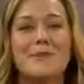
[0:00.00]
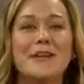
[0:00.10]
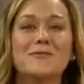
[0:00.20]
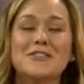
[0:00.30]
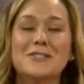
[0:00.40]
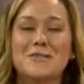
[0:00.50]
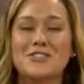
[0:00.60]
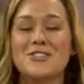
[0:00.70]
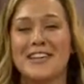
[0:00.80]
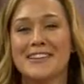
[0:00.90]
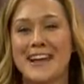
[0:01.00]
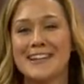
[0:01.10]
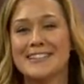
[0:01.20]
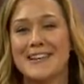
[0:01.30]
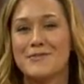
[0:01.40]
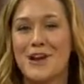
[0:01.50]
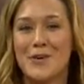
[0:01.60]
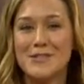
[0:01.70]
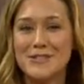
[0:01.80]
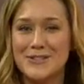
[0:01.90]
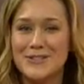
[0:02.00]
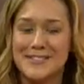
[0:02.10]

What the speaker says: begin with this week's Shed Lines. Like we always do,